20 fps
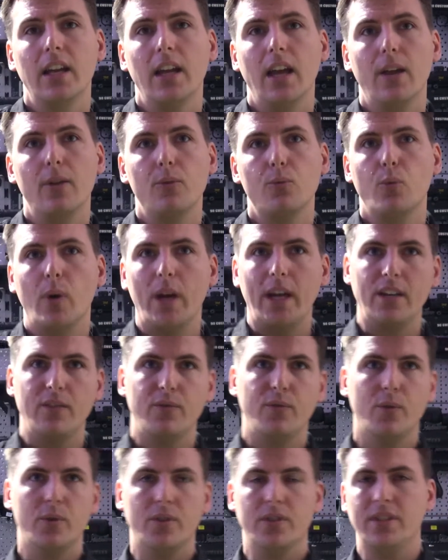and wait
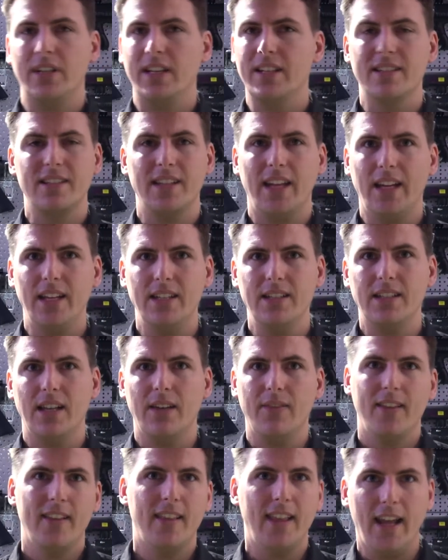for 10 seconds.
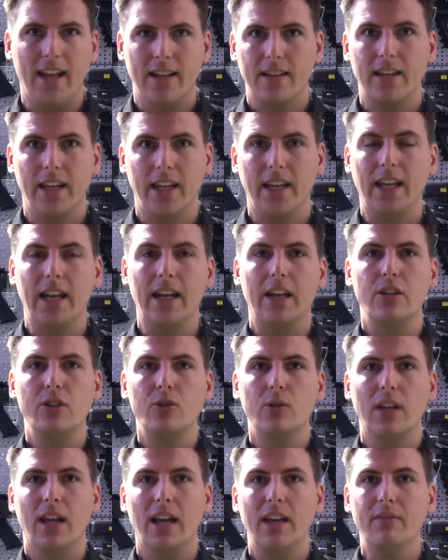After that, they get a
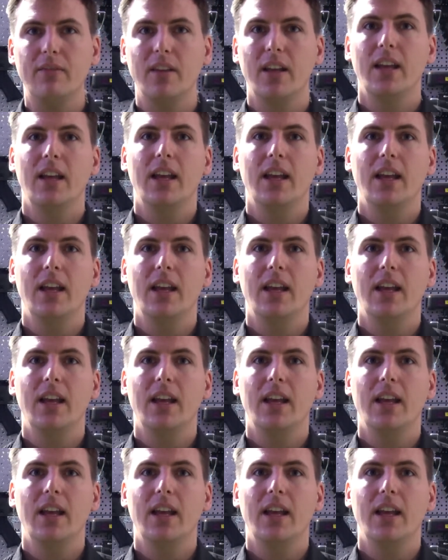new life.